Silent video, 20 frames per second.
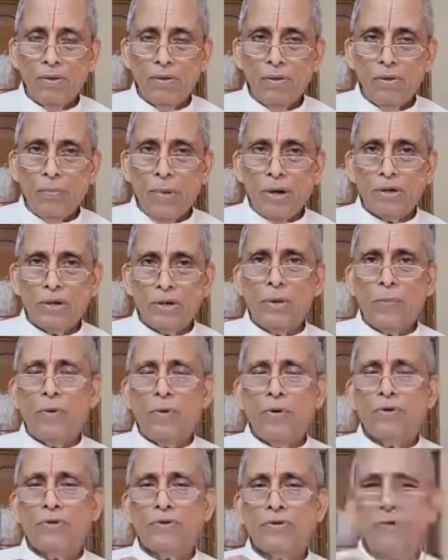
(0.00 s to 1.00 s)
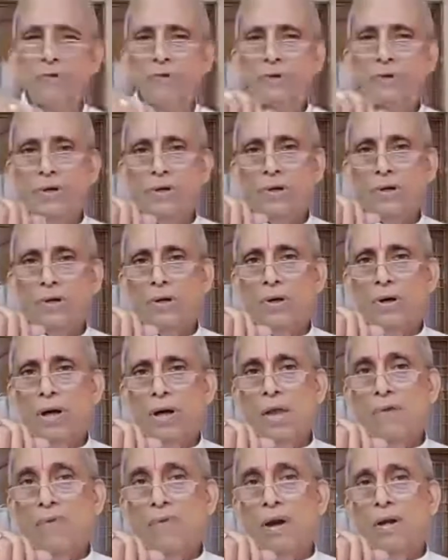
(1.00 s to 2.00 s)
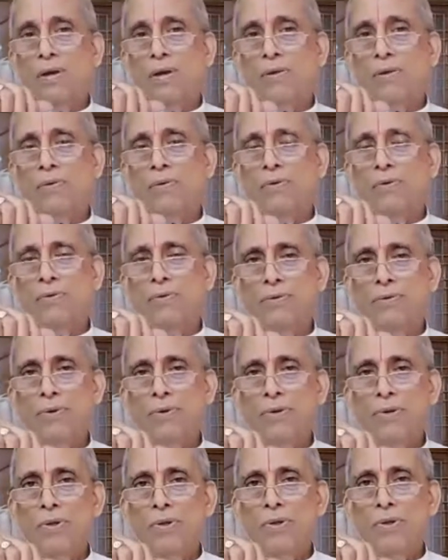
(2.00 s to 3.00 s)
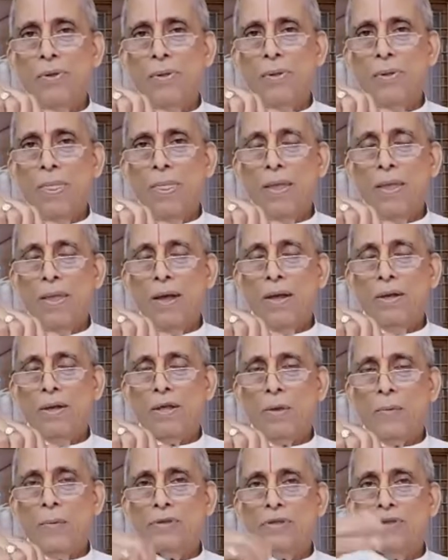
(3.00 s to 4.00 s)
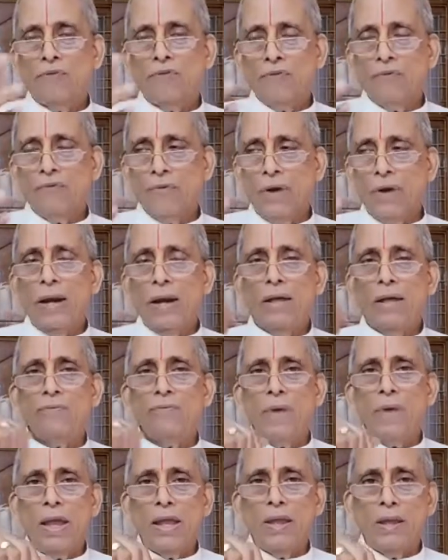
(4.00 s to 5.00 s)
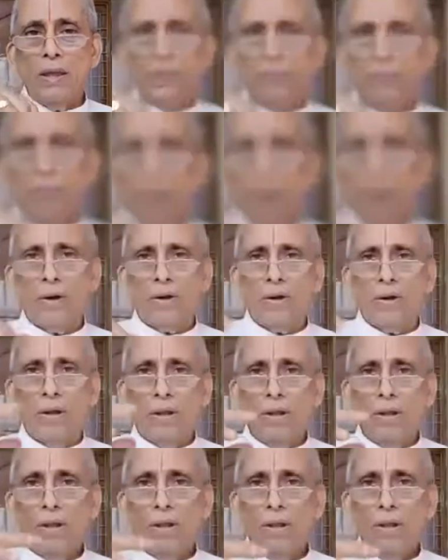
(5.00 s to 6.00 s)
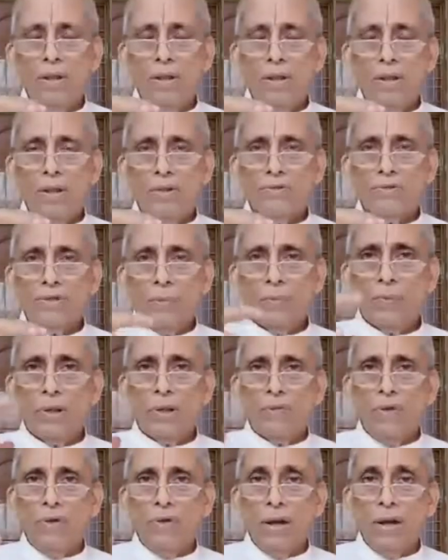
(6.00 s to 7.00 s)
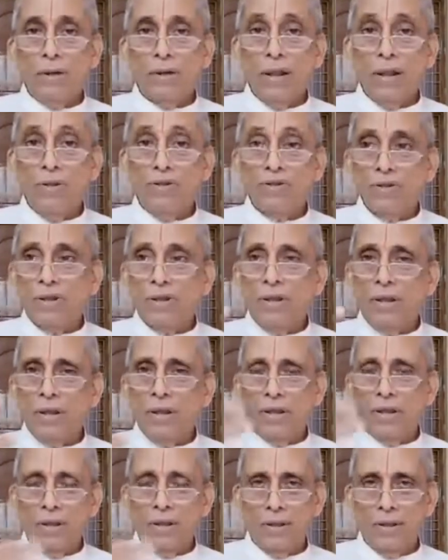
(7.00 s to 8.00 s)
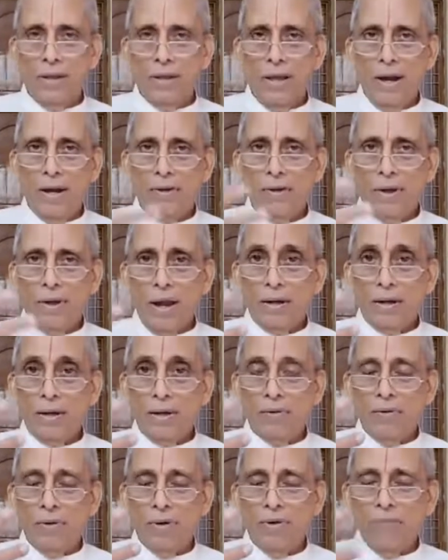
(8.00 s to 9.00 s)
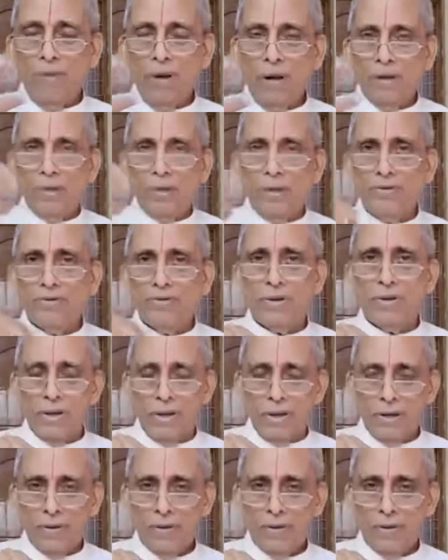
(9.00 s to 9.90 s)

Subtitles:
But suppose if a friend of mine has brought something very tasty, attractive and very tasty,